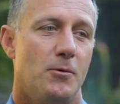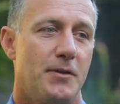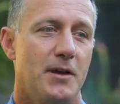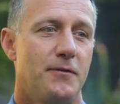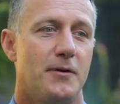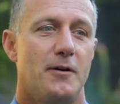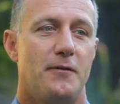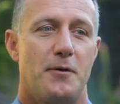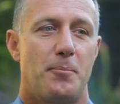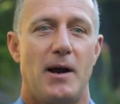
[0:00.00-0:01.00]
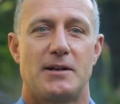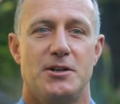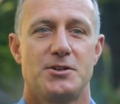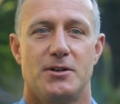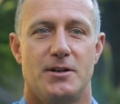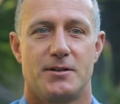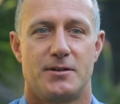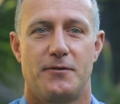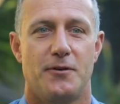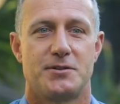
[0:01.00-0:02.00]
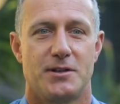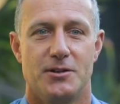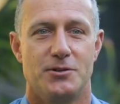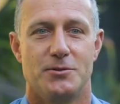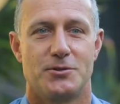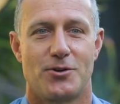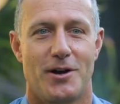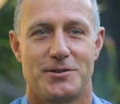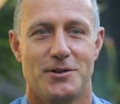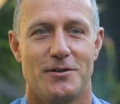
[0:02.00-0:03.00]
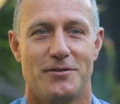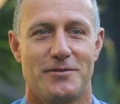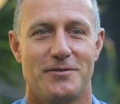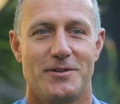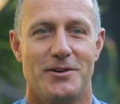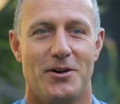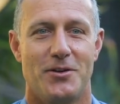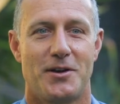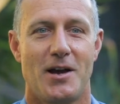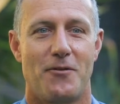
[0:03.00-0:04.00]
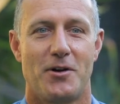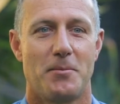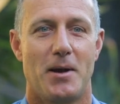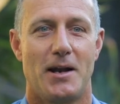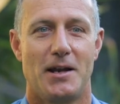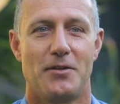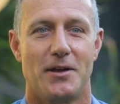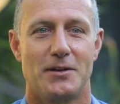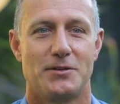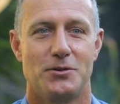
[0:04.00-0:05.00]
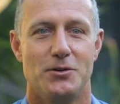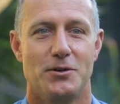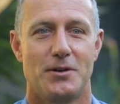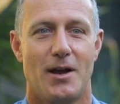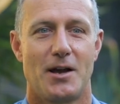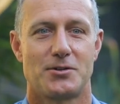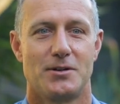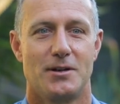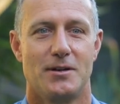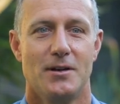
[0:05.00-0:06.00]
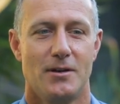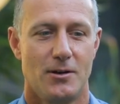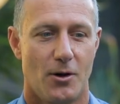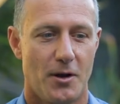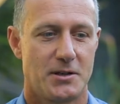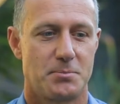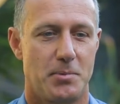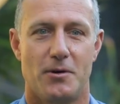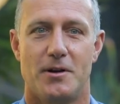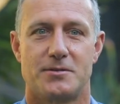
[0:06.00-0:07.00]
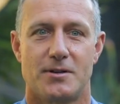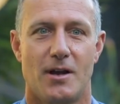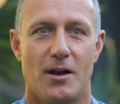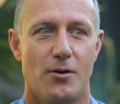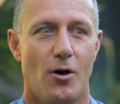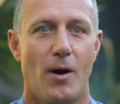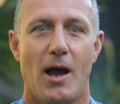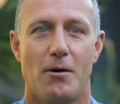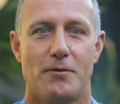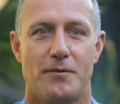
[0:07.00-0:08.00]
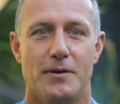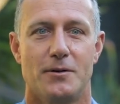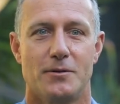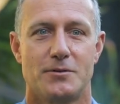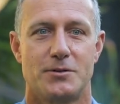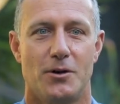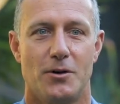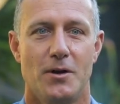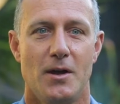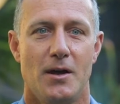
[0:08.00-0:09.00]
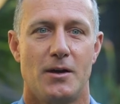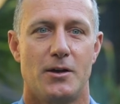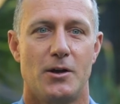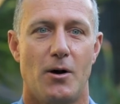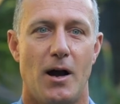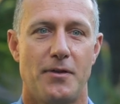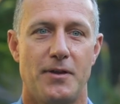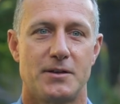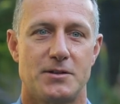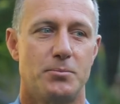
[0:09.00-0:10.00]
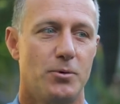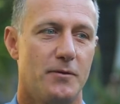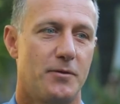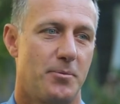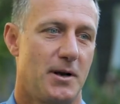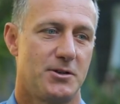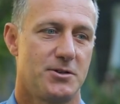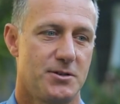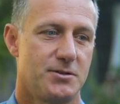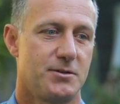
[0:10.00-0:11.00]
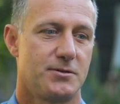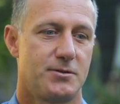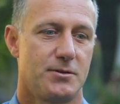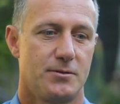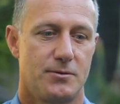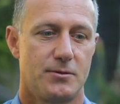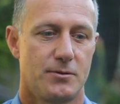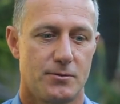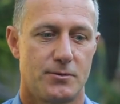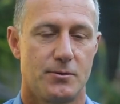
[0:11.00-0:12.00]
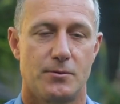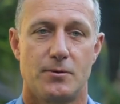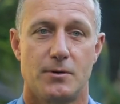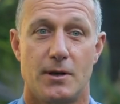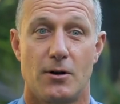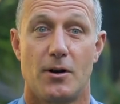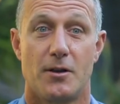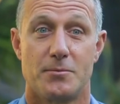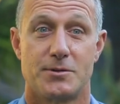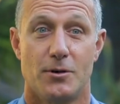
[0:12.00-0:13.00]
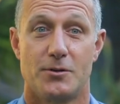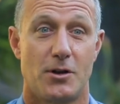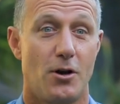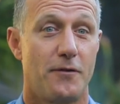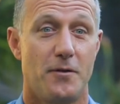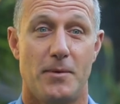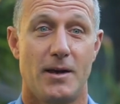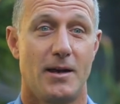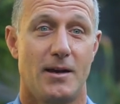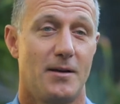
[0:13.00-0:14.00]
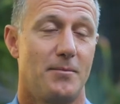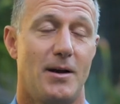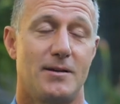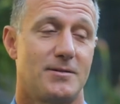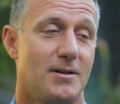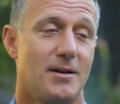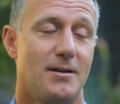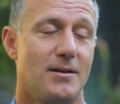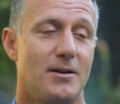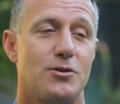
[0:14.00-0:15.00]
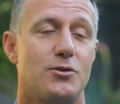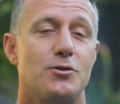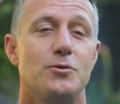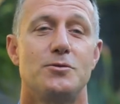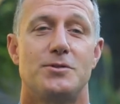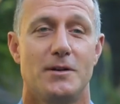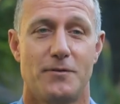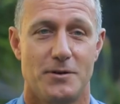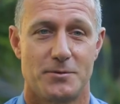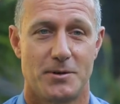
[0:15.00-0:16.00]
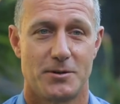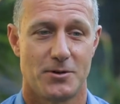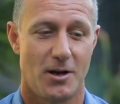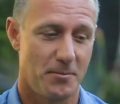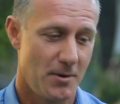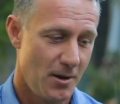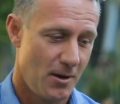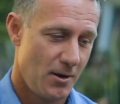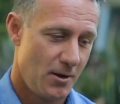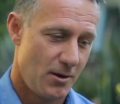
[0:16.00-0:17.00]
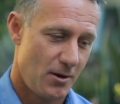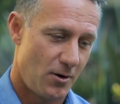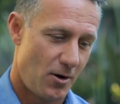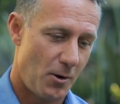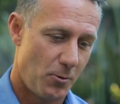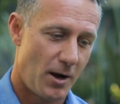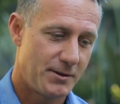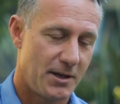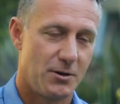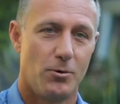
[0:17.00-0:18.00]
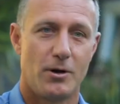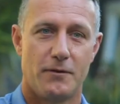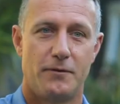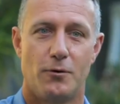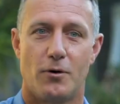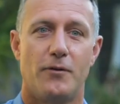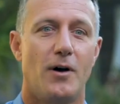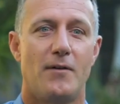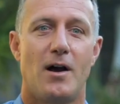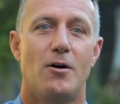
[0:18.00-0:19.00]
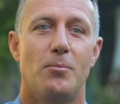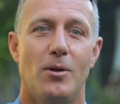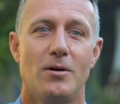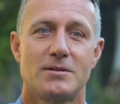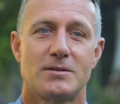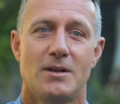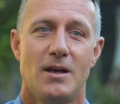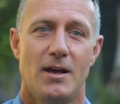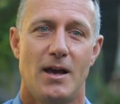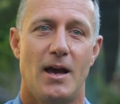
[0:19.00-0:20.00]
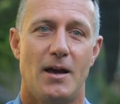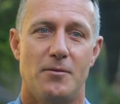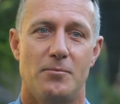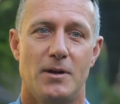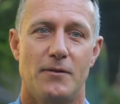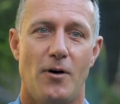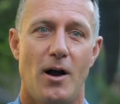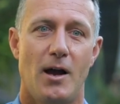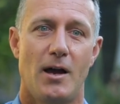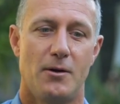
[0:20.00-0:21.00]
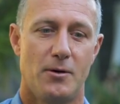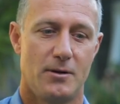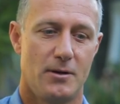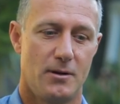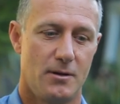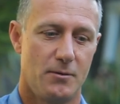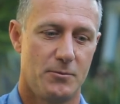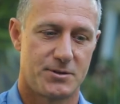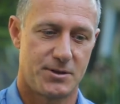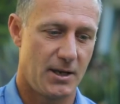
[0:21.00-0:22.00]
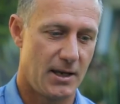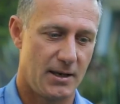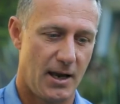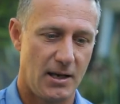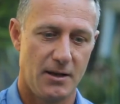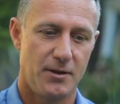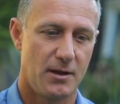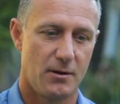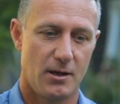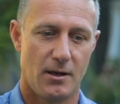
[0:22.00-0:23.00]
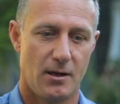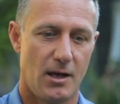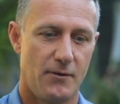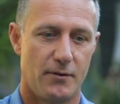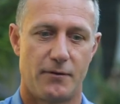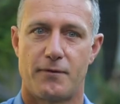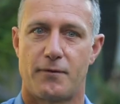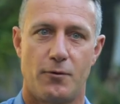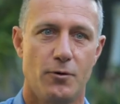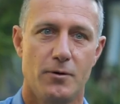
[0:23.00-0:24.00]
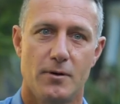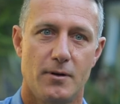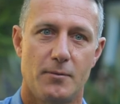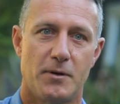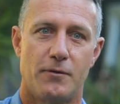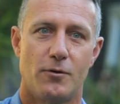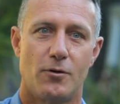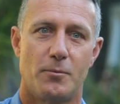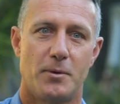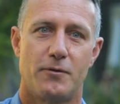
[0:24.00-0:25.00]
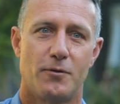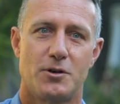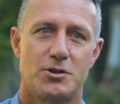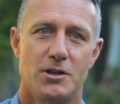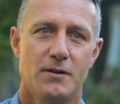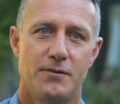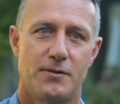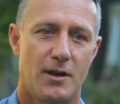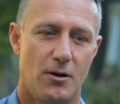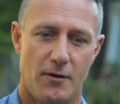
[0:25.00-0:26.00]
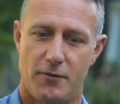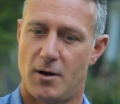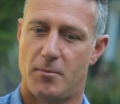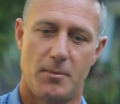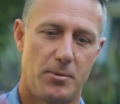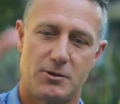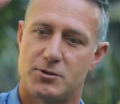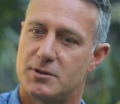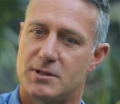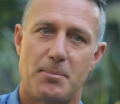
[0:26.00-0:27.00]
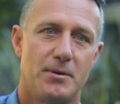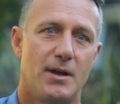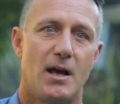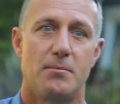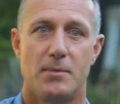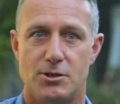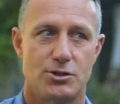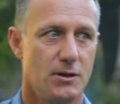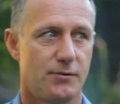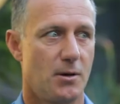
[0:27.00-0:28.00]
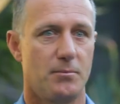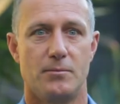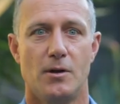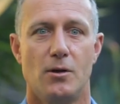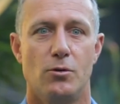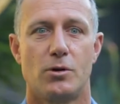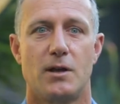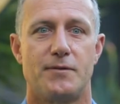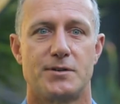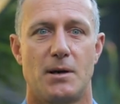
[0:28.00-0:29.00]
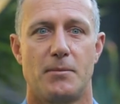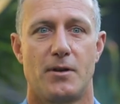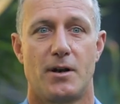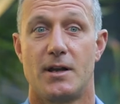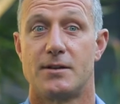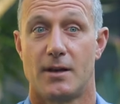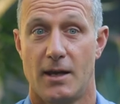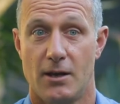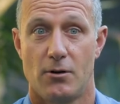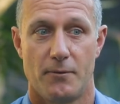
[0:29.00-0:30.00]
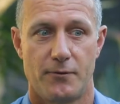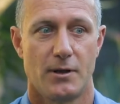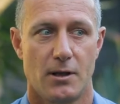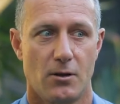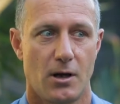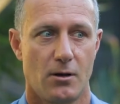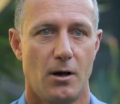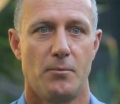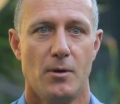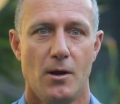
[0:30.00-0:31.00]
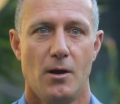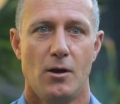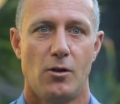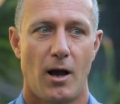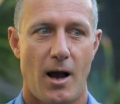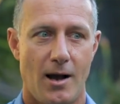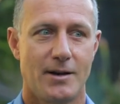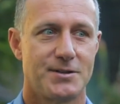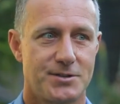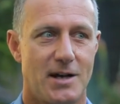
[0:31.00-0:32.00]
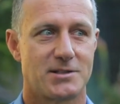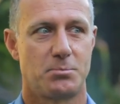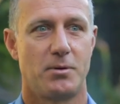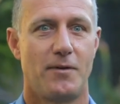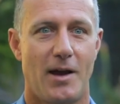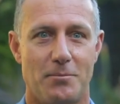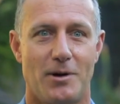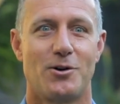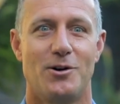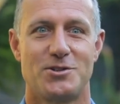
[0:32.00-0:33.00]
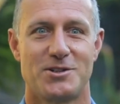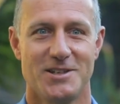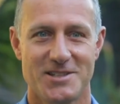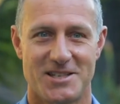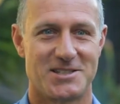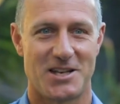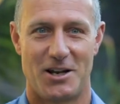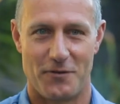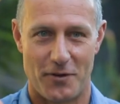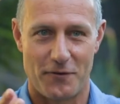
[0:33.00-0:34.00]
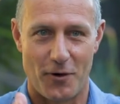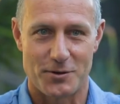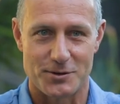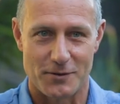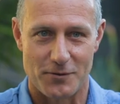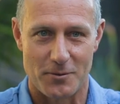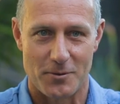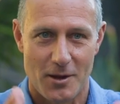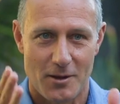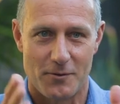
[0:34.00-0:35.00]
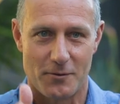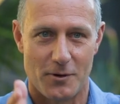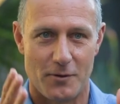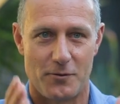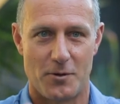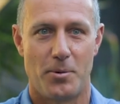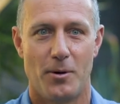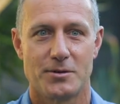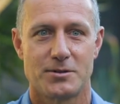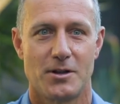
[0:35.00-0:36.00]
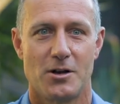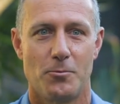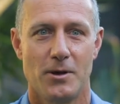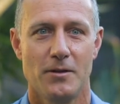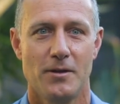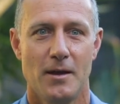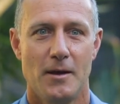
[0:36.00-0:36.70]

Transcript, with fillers: Well, I think for, for practitioners, the first thing you do is try yourself. You know, you can't recommend anything until you can actually, you know, experience it and know how it feels. So you know, I think it's important for practitioners to, to, to, to, get on it themselves. I know for me, it makes a huge difference because I'm, I, I tend to work in four or five hour blocks. And if I was to eat anything, even fruit, before before a shift, then I find my blood sugar's up and down. And mid shift, I'm looking for something that I need to eat, or I'm feeling like I'm like hunger starts to pervade my consciousness instead of the focus of the of the person that I'm with.